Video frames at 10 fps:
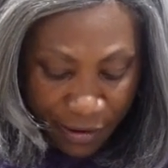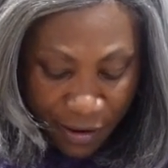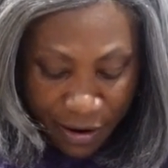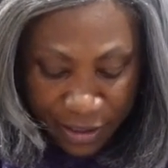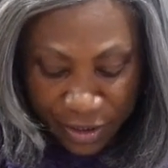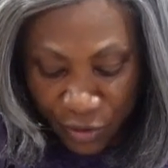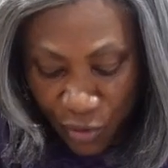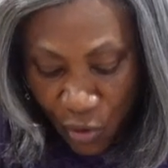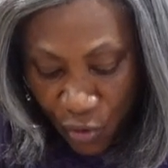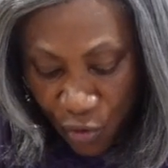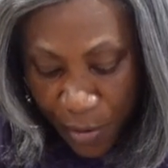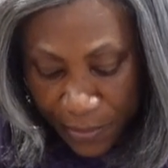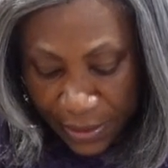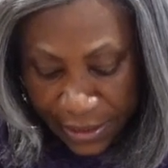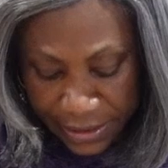gosh, look how
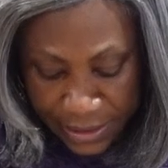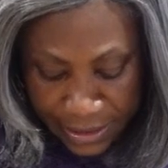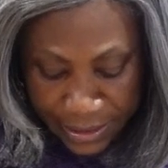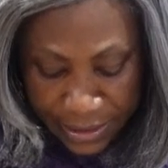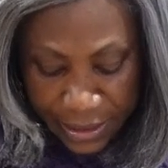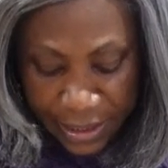crumbled this is.